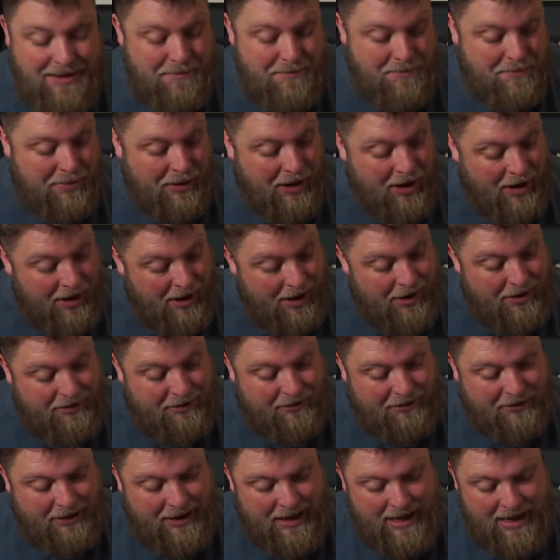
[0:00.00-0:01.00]

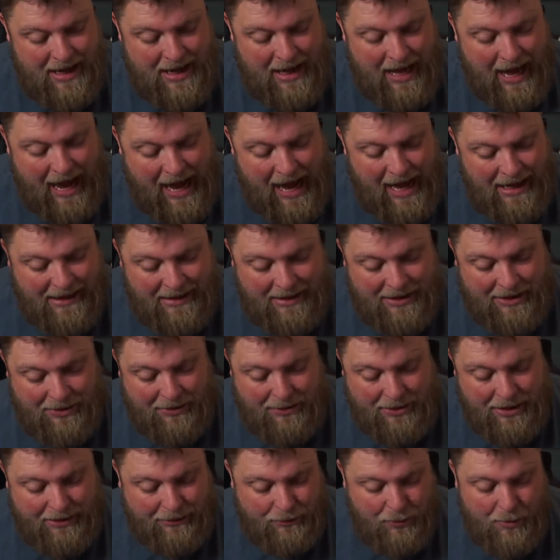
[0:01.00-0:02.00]
port. And
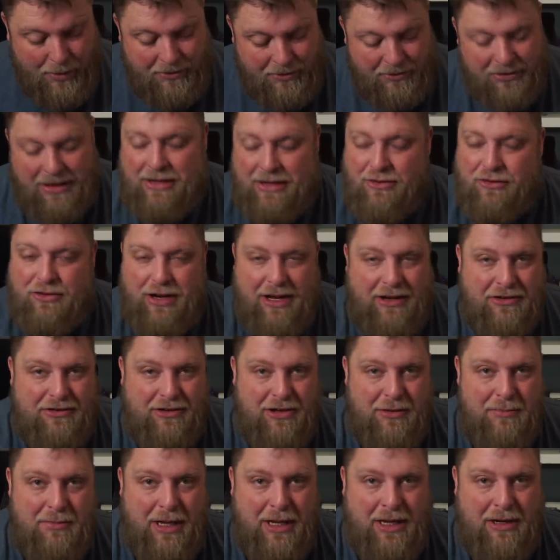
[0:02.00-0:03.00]
this one's
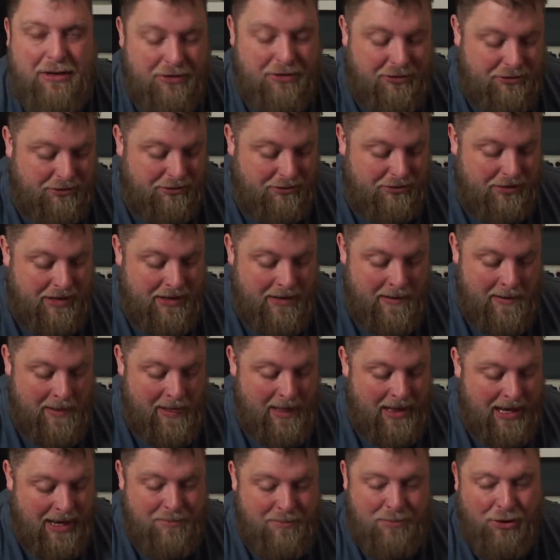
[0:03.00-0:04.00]
interesting because
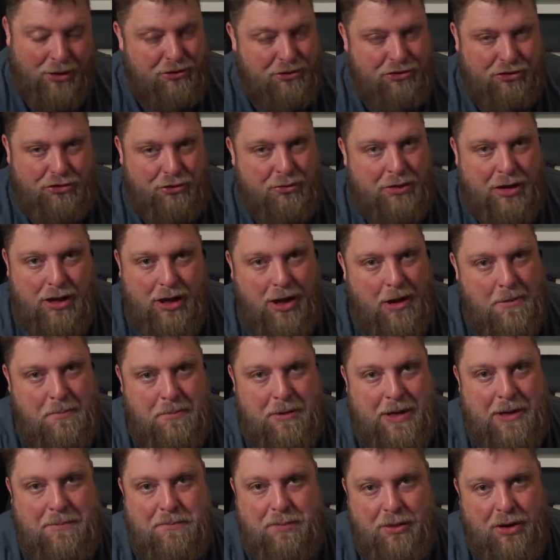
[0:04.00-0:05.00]
I'm not sure a lot of
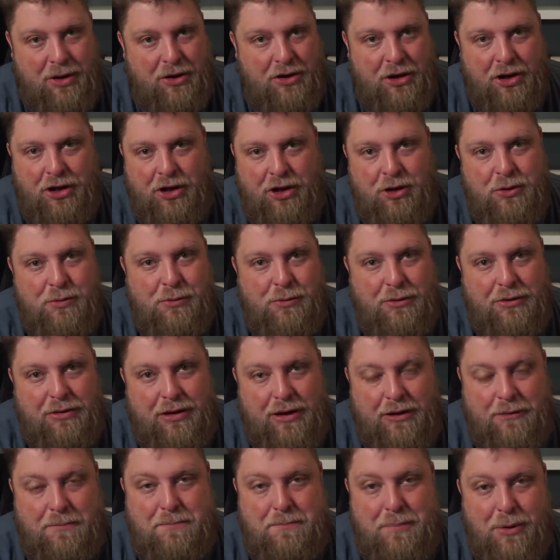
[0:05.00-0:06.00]
people are going to use
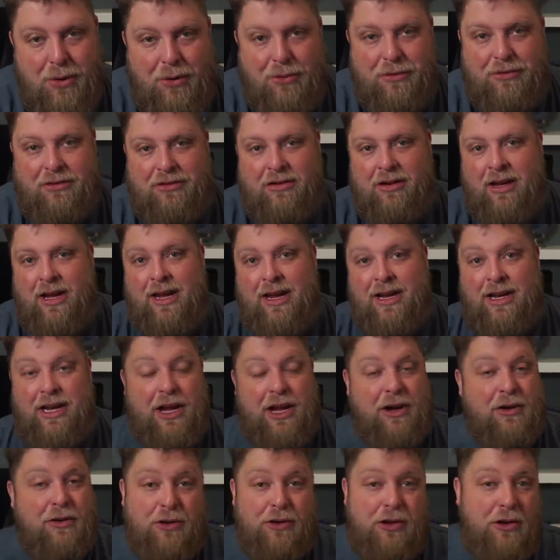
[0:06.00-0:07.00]
this, but you
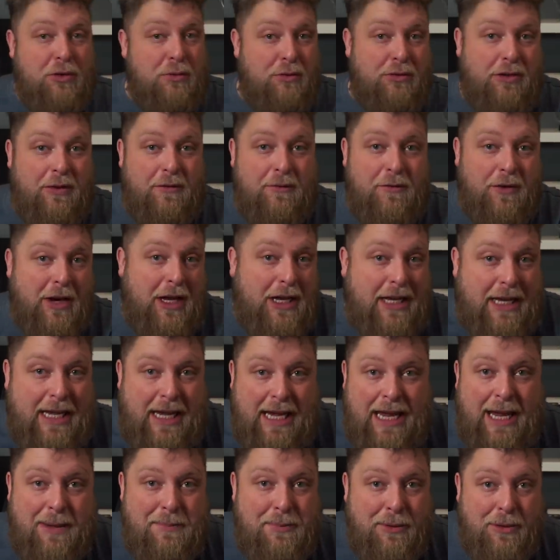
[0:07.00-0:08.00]
could use it for a
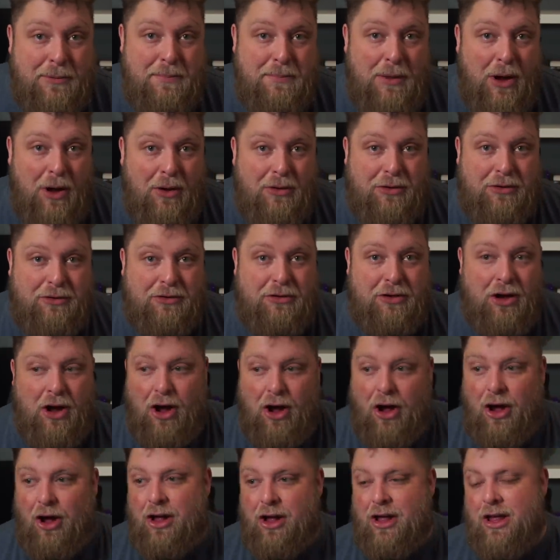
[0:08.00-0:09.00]
cable box
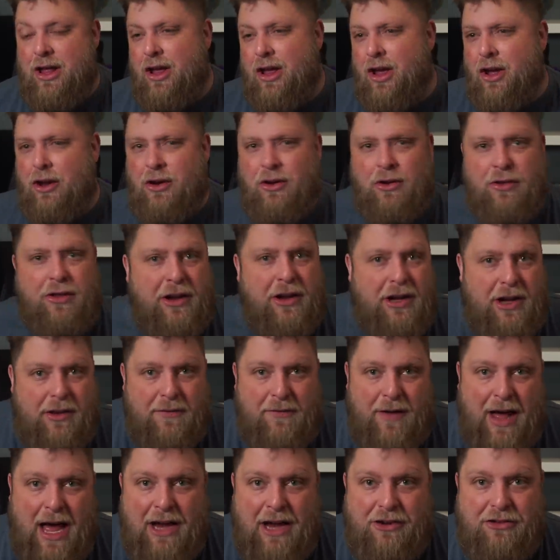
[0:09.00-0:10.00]
or another
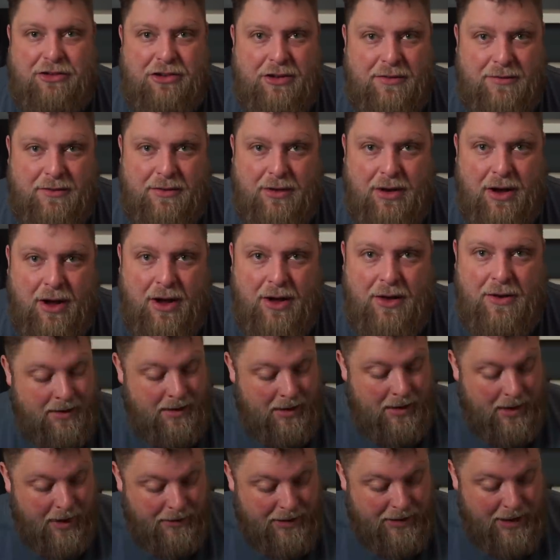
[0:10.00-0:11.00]
device you've got,
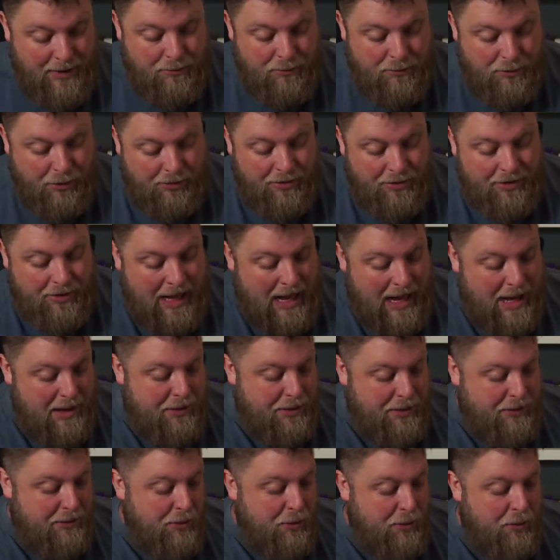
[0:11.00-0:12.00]
and then run that
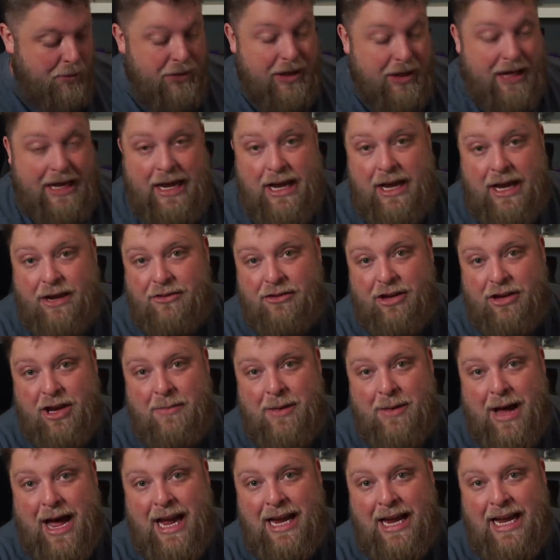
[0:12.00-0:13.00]
through the
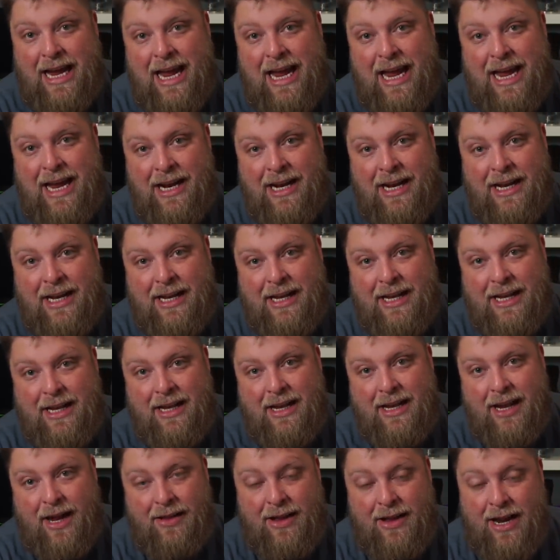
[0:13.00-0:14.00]
HDMI in,
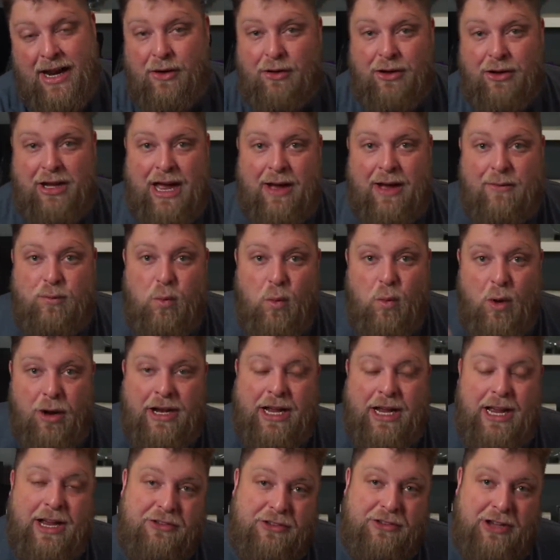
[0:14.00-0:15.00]
and then only have one
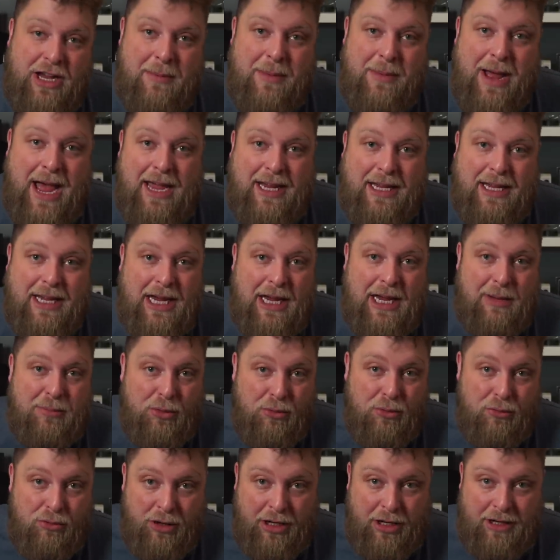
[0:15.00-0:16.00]
HDMI
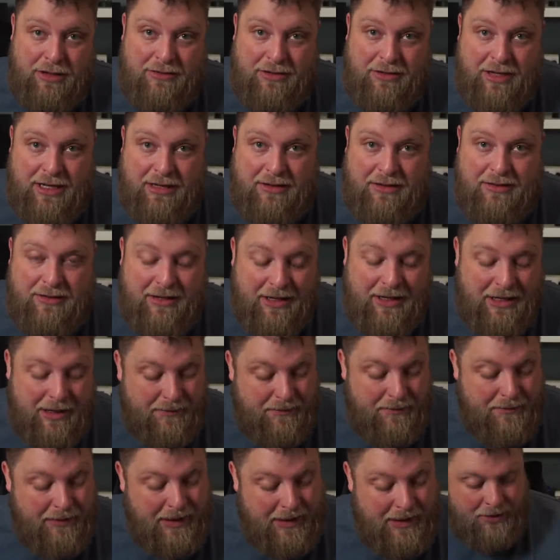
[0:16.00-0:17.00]
cable running to your
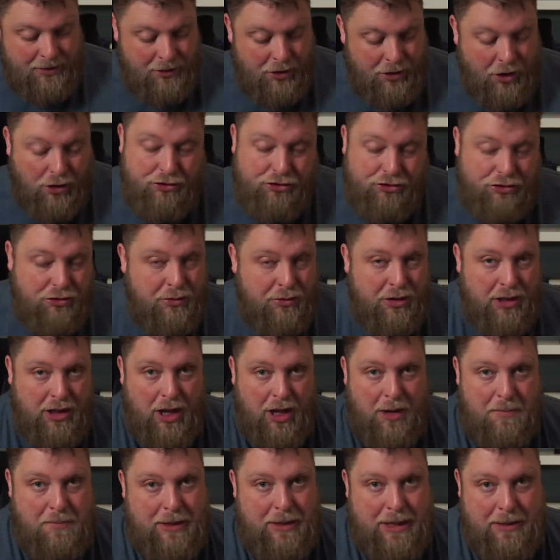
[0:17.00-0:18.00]
TV. Not sure a
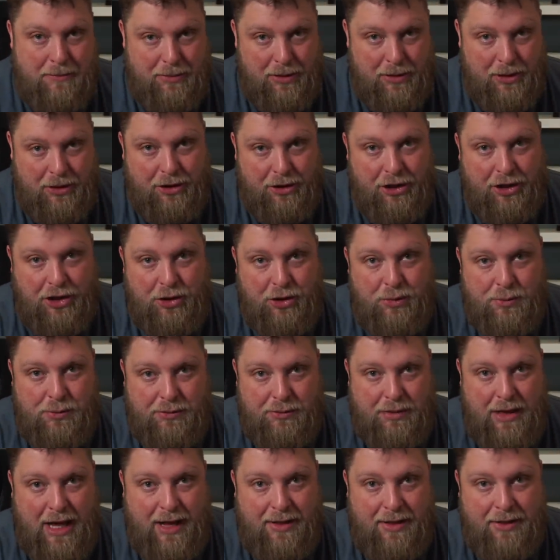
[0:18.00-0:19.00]
lot of people are going to use
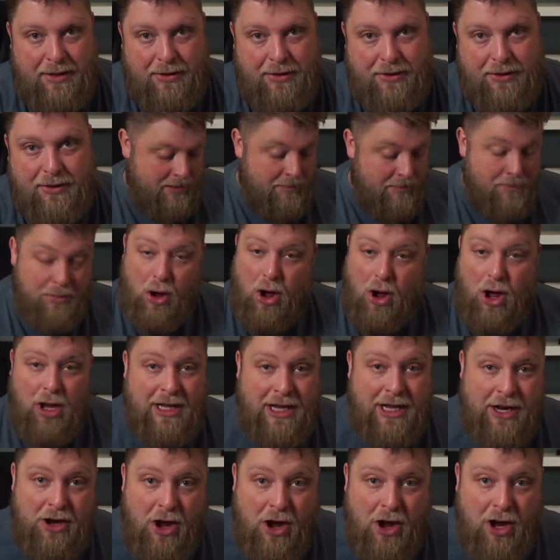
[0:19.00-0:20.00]
that though. But all
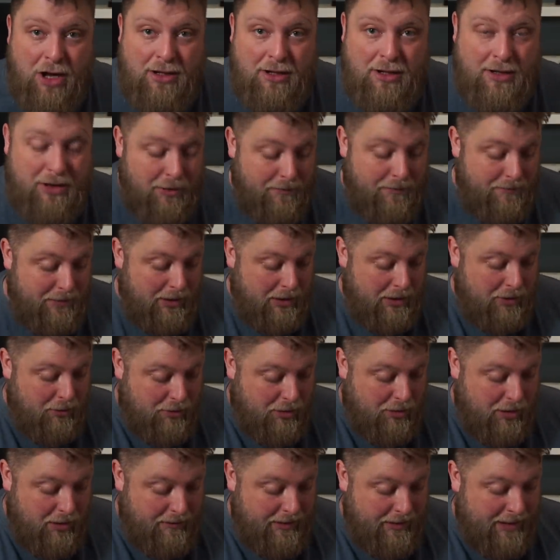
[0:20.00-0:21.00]
in all, love the
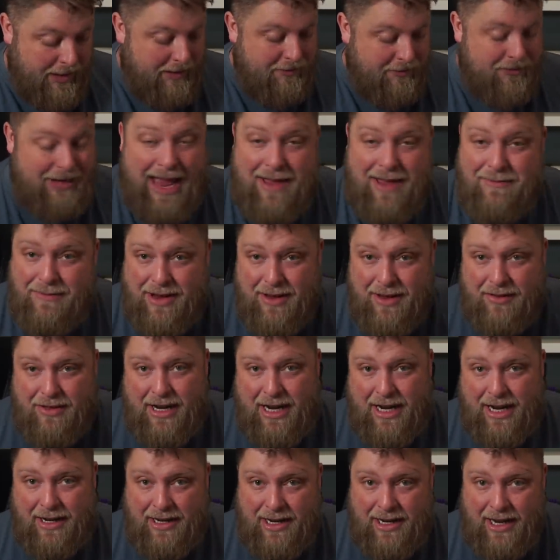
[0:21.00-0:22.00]
look of it. It's heavier
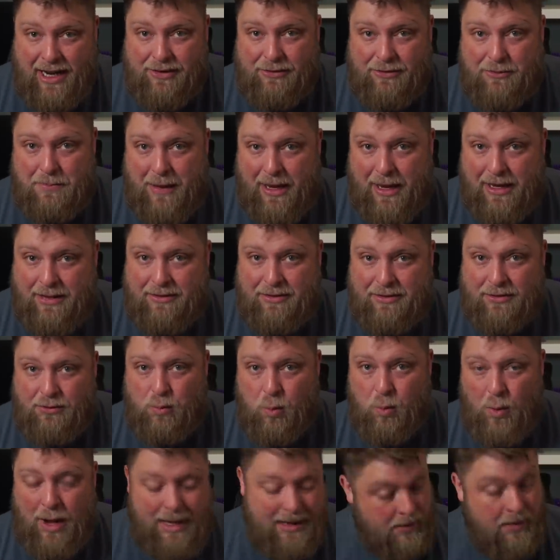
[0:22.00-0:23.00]
than I did expect as
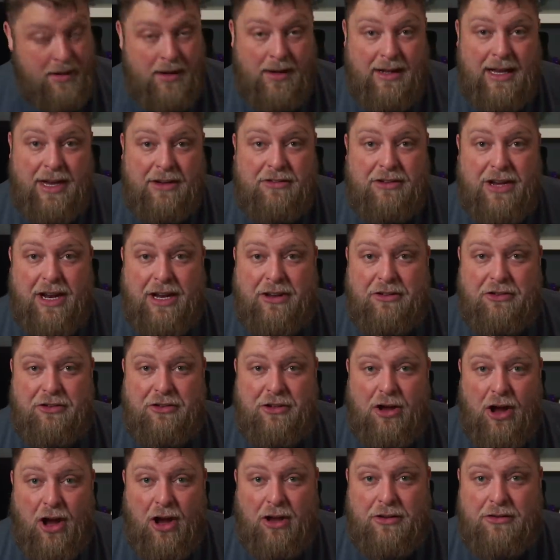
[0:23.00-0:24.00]
well. And let's get it
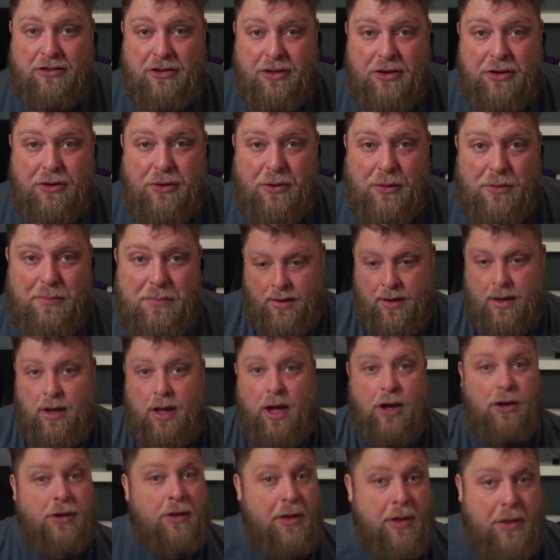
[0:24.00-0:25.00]
started up.
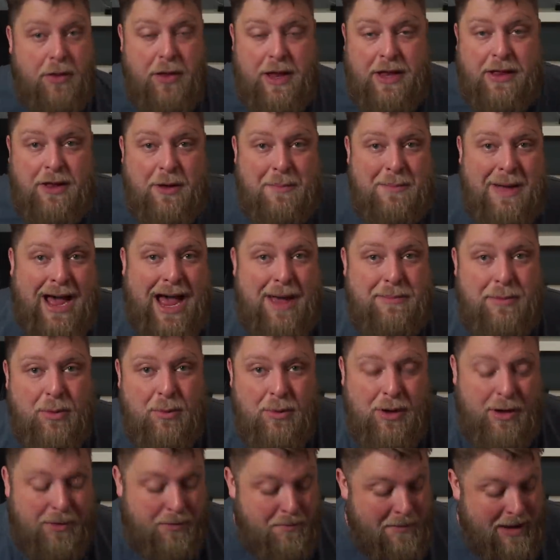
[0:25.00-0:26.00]
Another thing that might be
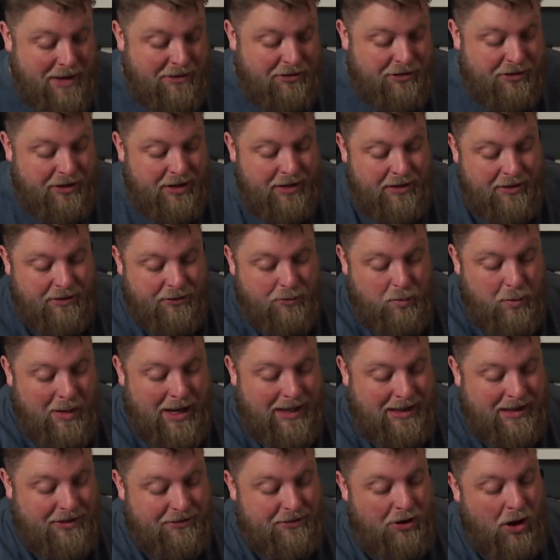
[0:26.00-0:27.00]
worth mentioning as
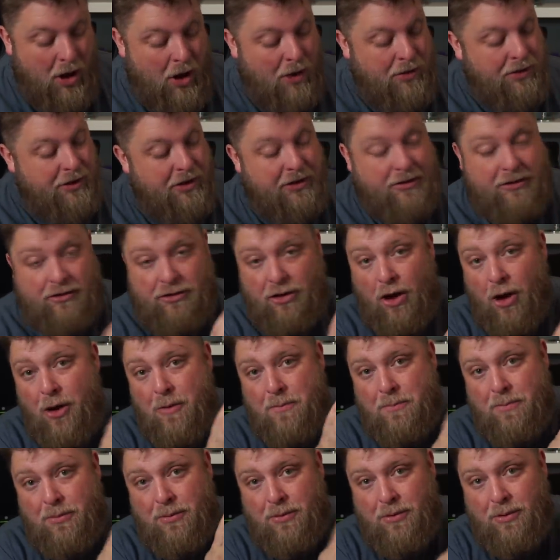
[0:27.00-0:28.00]
well is on the
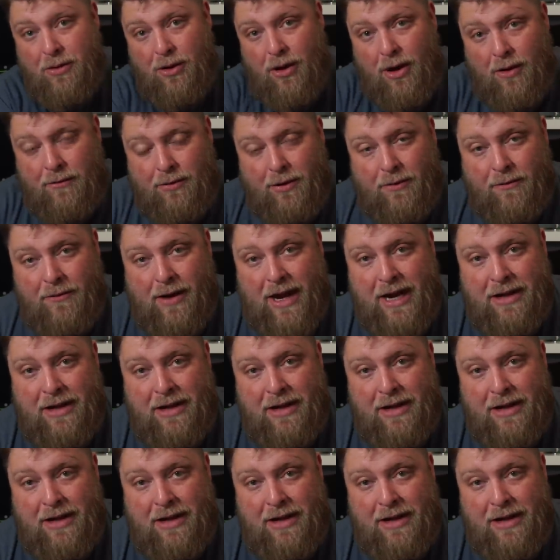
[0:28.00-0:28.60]
top of the Fire